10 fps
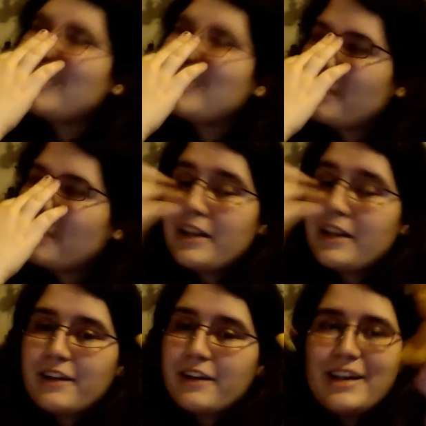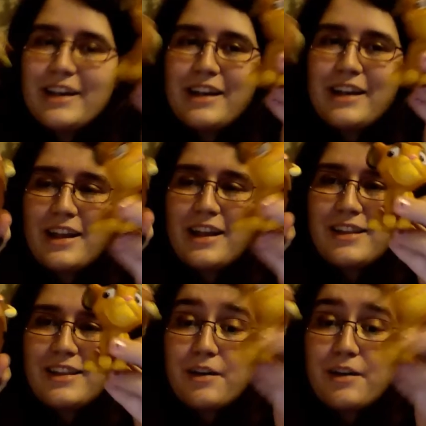to go let her in, and
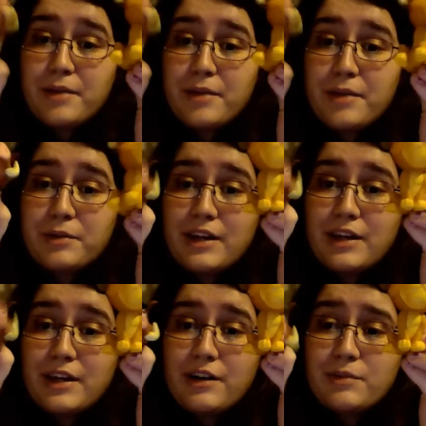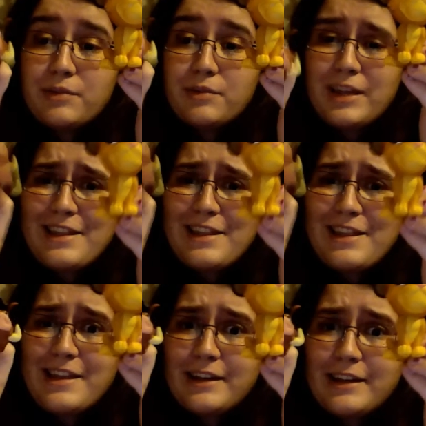then we will get on with
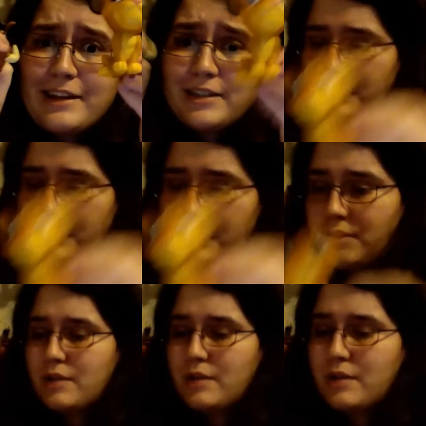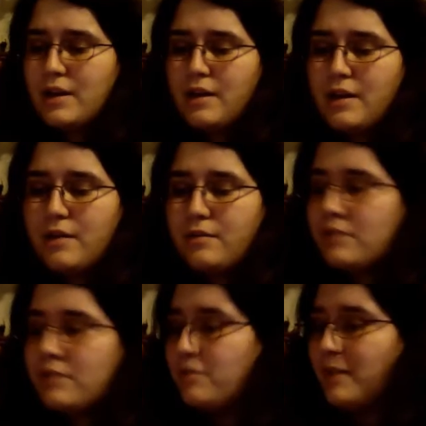the next episode, which
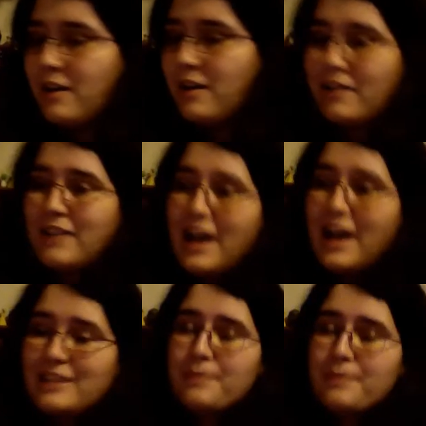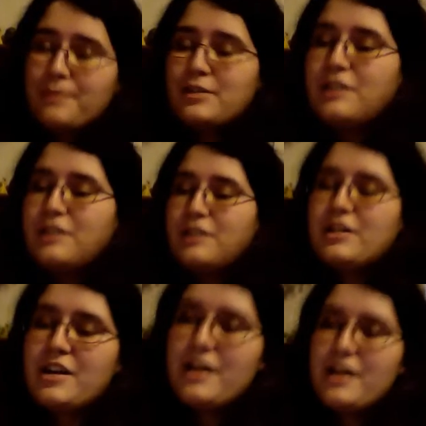will be our last episode
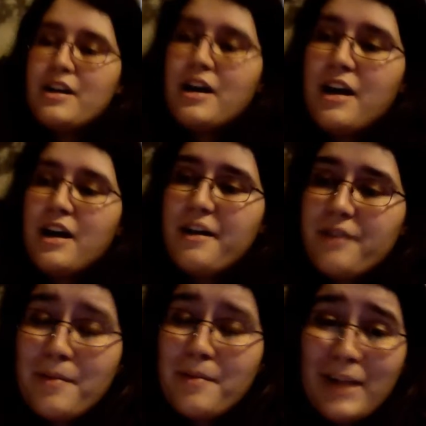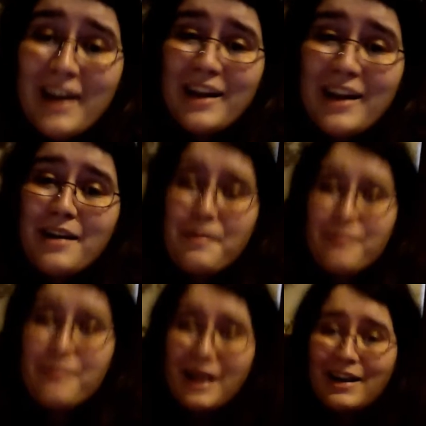of Blind
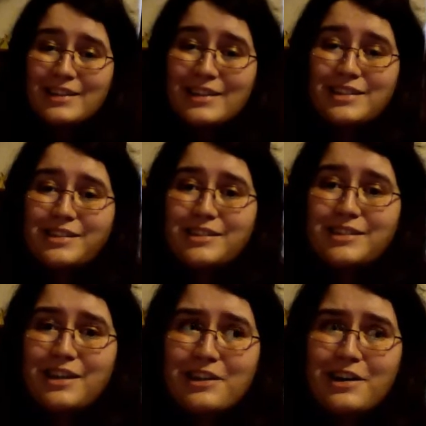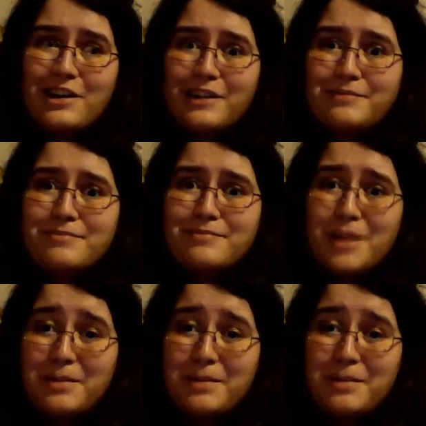Boxathon. Blind